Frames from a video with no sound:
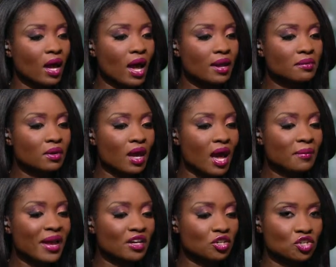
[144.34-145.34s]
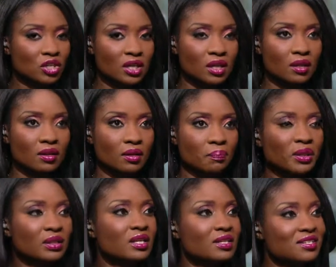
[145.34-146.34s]
I, am actually
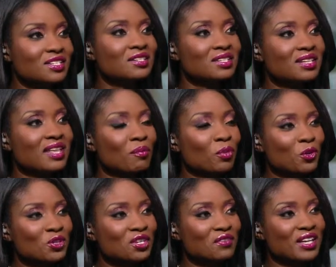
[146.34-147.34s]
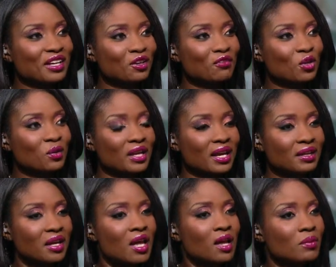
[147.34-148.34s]
pleased to see that portion of the interview again
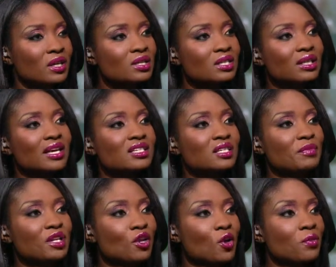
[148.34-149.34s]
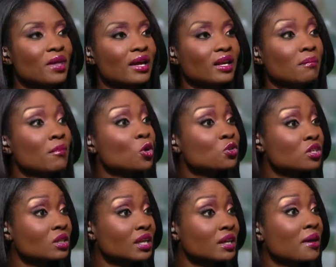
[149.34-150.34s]
because it lets me know that
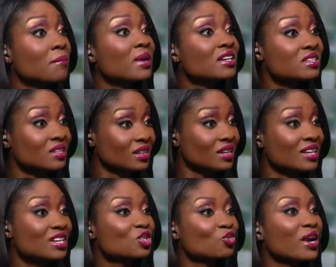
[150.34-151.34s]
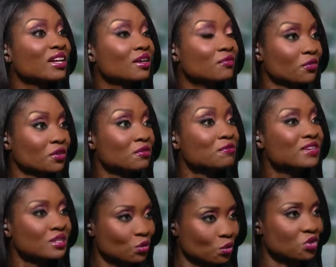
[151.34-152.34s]
emotionally and mentally he's ready for the
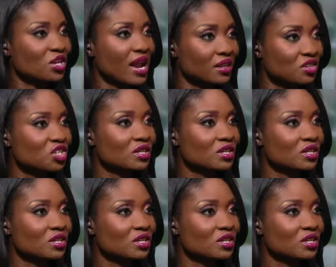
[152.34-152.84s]
physical challenge